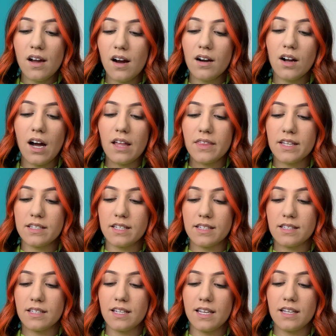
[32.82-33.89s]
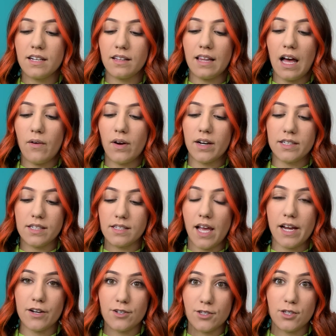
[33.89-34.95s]
our authenticity and allow our
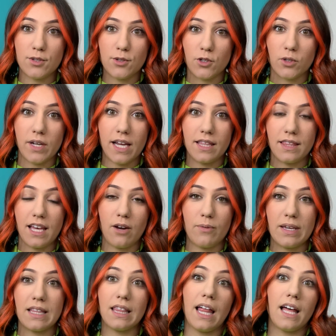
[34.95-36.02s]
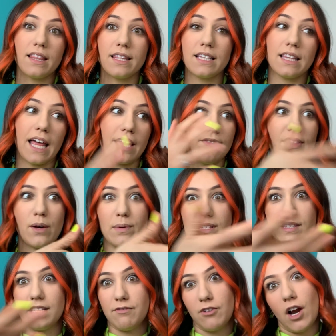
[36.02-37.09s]
desires to create that we love, the life that we
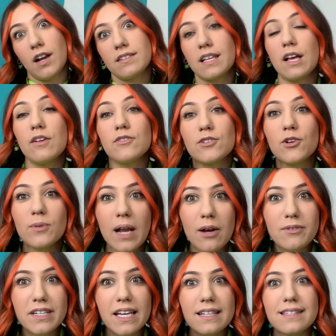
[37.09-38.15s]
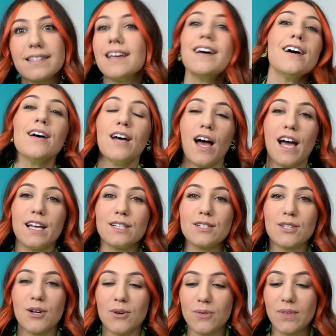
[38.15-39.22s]
see for ourselves around us. And
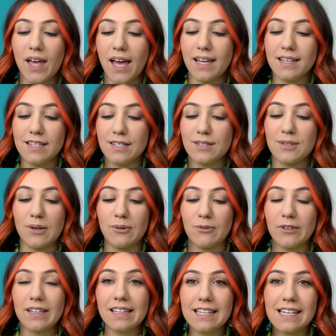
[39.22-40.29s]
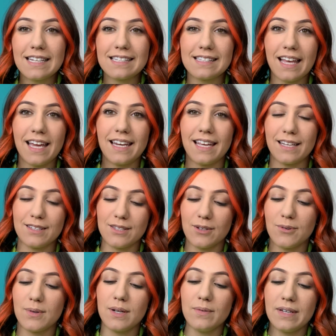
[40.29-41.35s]
so that is really exciting. So
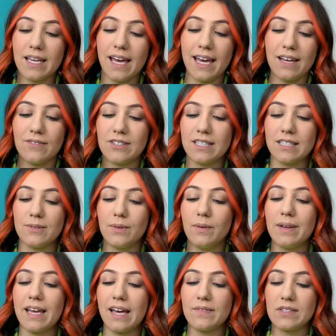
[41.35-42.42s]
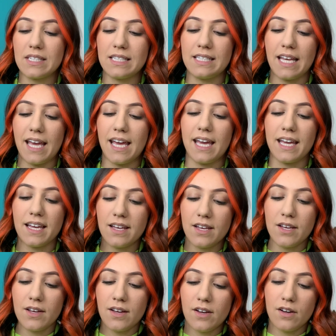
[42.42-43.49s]
what we have to, what we have today
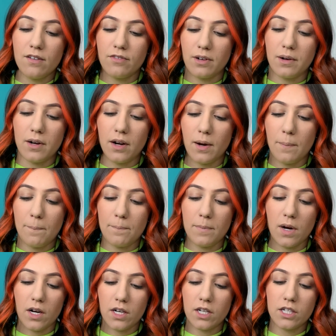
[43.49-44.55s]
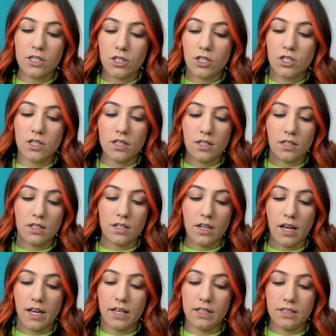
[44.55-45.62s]
for March
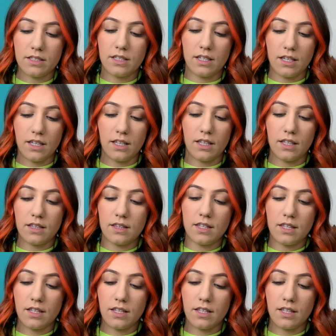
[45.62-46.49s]
nineteenth.